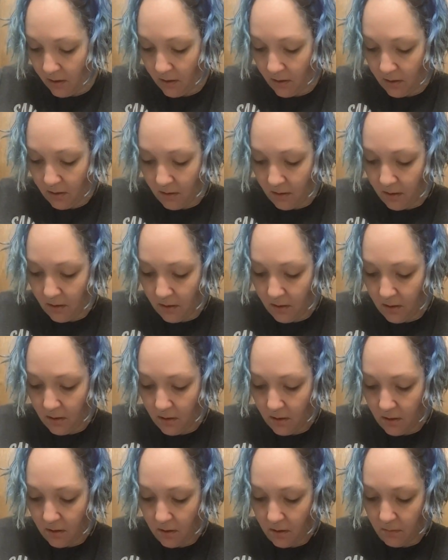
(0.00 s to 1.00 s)
All right,
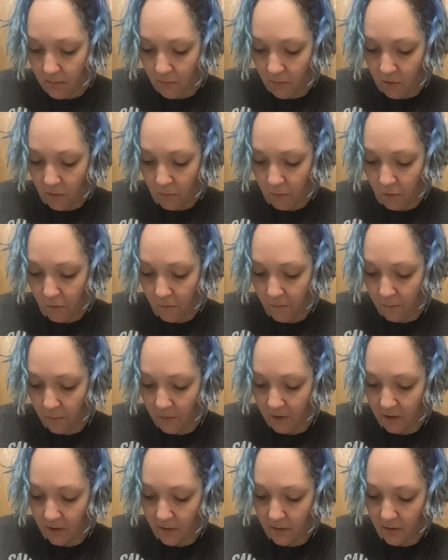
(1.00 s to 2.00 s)
I'm gonna move
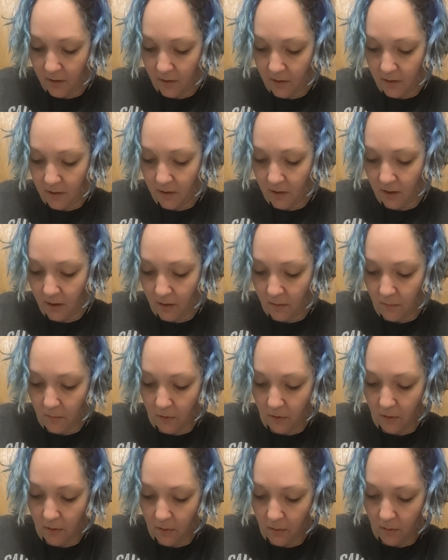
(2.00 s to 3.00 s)
my click tab
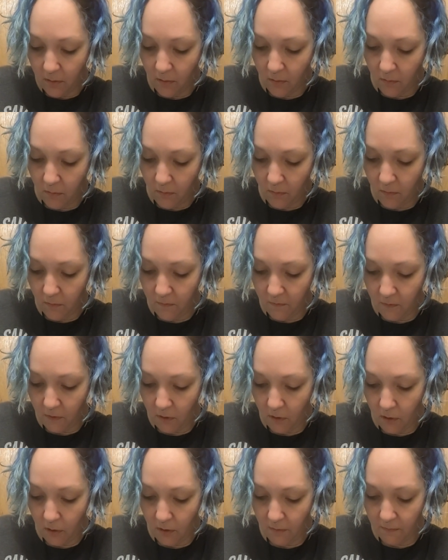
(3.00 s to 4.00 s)

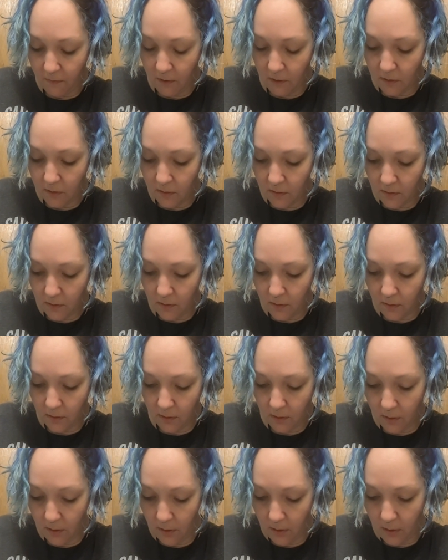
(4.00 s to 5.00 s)
over if I just
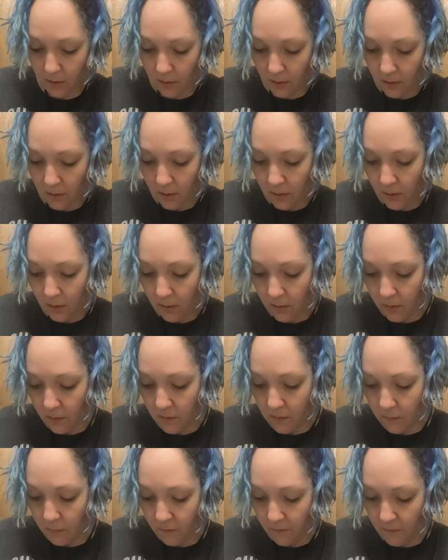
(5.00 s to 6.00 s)
could.
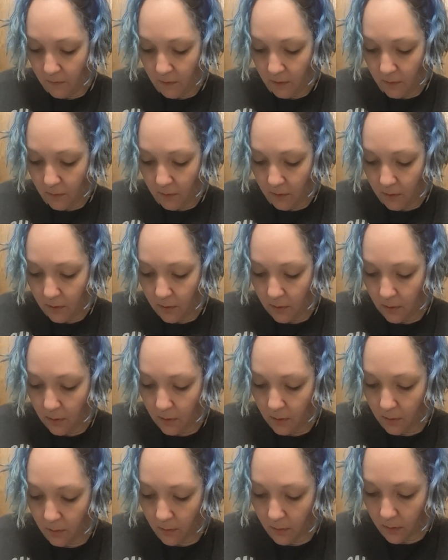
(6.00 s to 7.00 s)
Let's move that way.
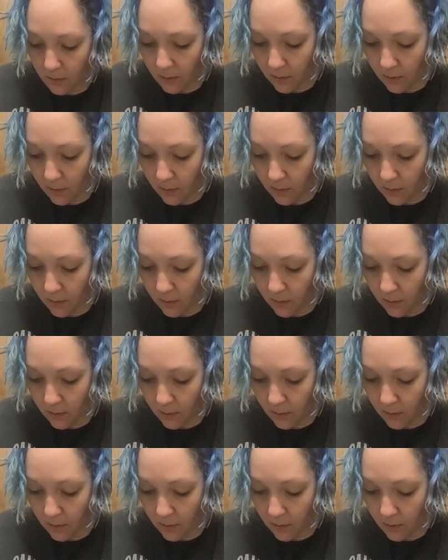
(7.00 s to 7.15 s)
Okay.